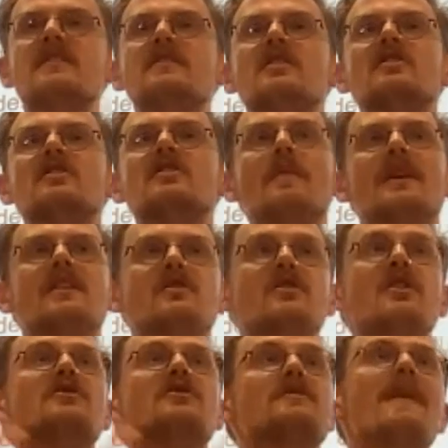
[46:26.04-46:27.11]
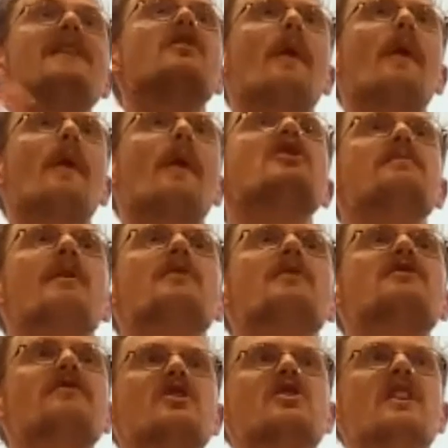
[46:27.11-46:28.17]
to determine, to spend our budget
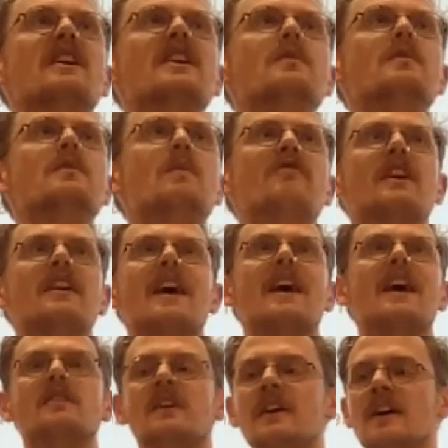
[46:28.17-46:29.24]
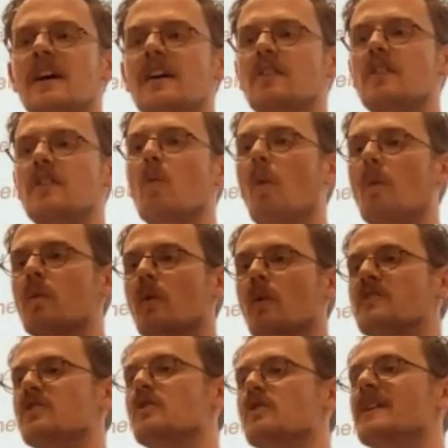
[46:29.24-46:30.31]
most efficiently, we figured out that what we
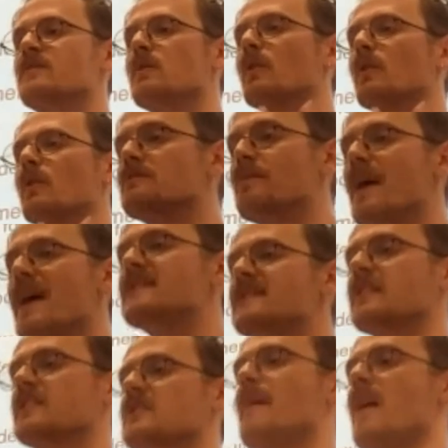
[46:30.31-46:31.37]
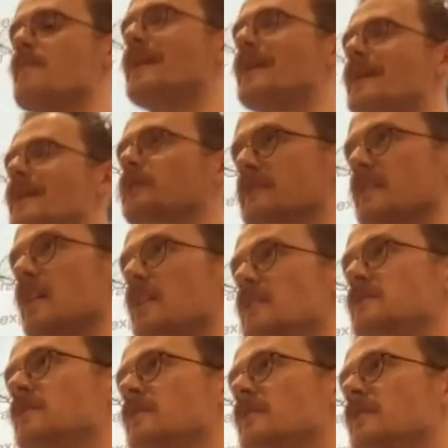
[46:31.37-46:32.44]
want to do is we want to use Bayesian experimental
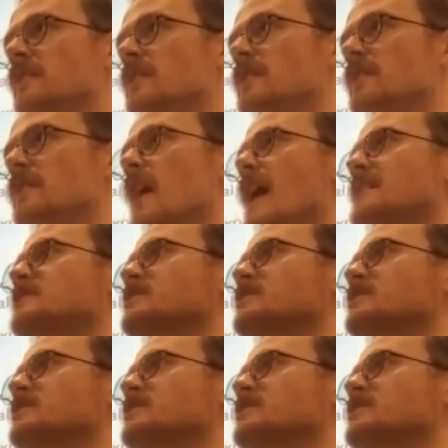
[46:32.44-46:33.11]
design to